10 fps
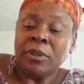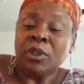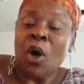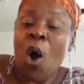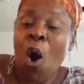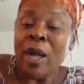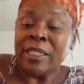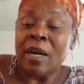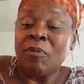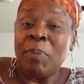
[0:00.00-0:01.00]
the
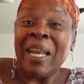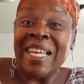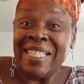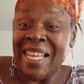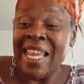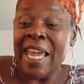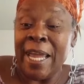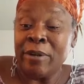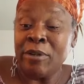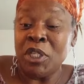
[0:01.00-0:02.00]
art of placing
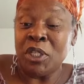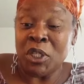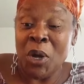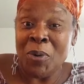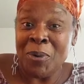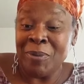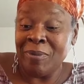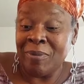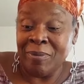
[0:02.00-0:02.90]
energy stone.